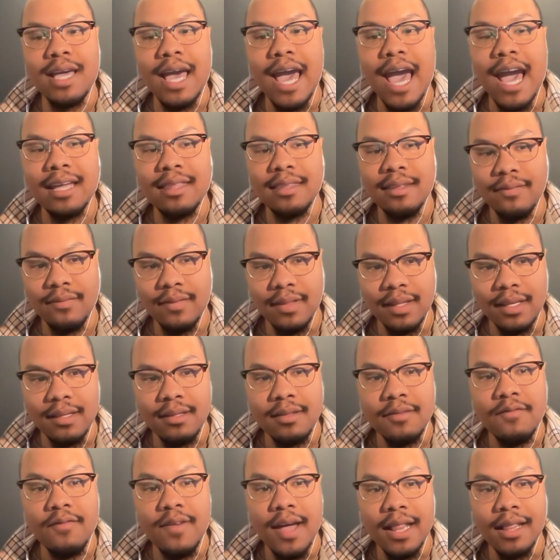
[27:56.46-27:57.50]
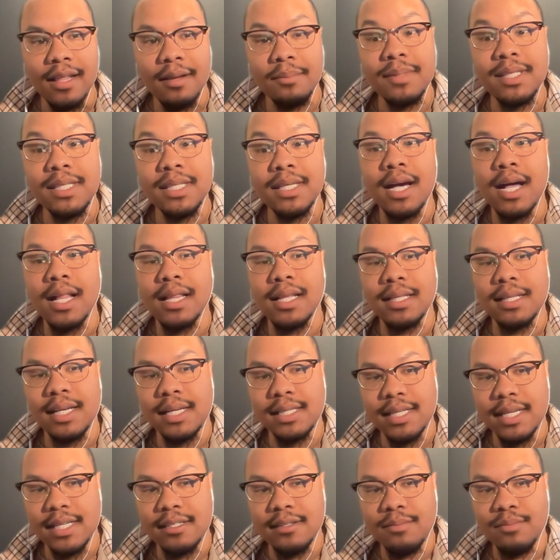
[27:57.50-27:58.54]
actively develop
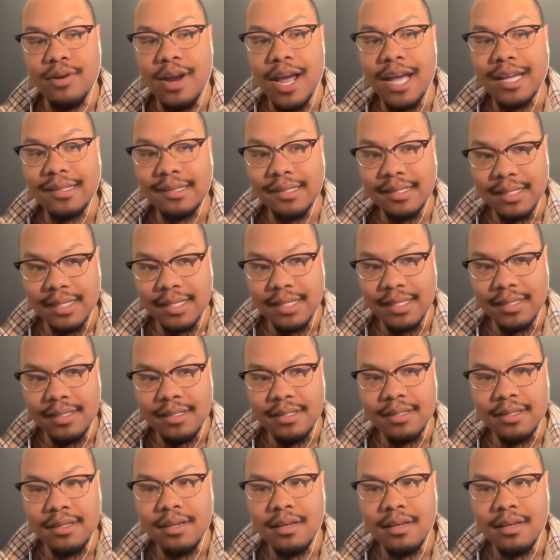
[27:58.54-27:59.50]
decolonization practices